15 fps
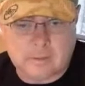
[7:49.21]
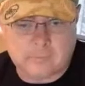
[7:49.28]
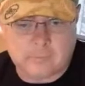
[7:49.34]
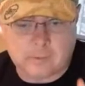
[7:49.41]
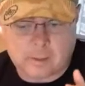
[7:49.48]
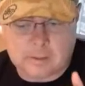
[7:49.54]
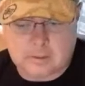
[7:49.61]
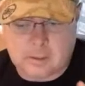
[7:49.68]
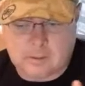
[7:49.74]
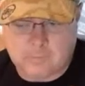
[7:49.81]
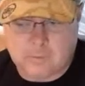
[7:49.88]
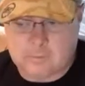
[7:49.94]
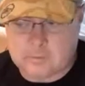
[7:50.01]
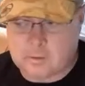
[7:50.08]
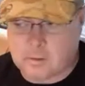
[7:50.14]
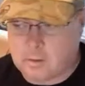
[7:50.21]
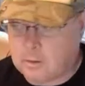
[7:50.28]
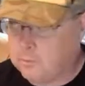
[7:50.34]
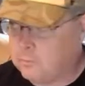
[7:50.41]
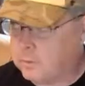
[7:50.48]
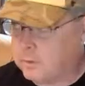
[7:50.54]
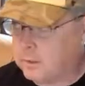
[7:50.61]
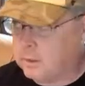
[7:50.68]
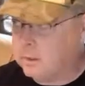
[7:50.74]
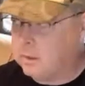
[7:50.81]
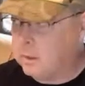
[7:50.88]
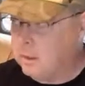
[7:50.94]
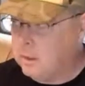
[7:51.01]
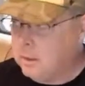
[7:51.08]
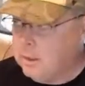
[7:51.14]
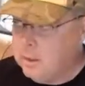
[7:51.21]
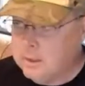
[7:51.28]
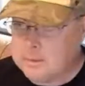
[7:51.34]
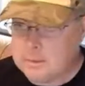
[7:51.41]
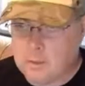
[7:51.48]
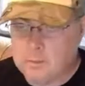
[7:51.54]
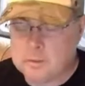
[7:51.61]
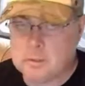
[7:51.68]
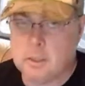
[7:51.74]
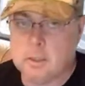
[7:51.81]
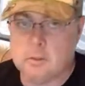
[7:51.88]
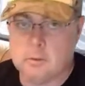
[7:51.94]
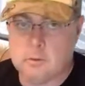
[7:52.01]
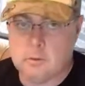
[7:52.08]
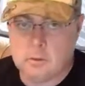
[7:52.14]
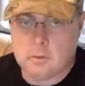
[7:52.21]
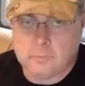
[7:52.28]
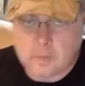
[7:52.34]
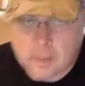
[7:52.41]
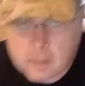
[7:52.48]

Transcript: I forget stuff and I have to start all over again, is I always try to do 2 different